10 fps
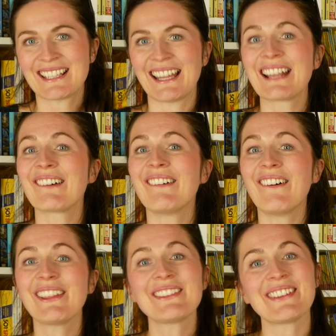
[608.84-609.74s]
to link
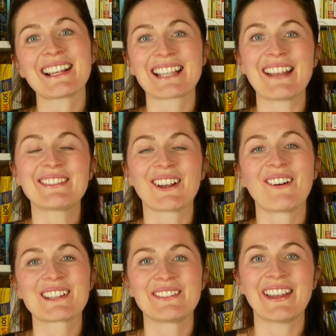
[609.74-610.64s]
all the books that I've
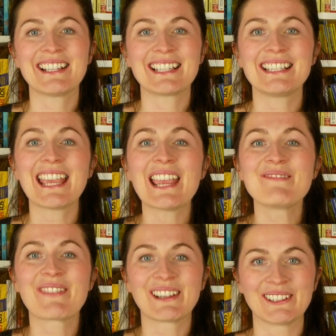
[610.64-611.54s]
talked about
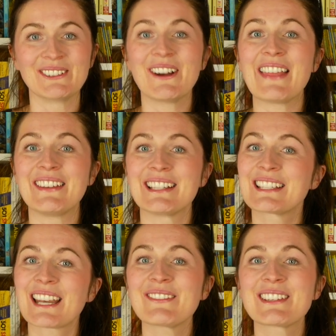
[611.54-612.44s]
today below in the
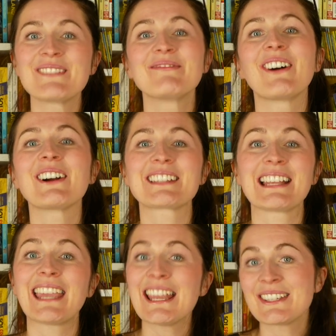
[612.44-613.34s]
description box
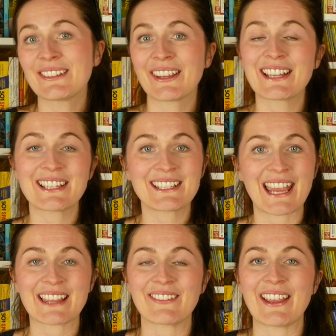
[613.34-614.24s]
in case you're looking to
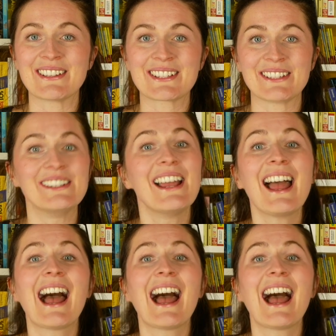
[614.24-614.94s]
check them out too.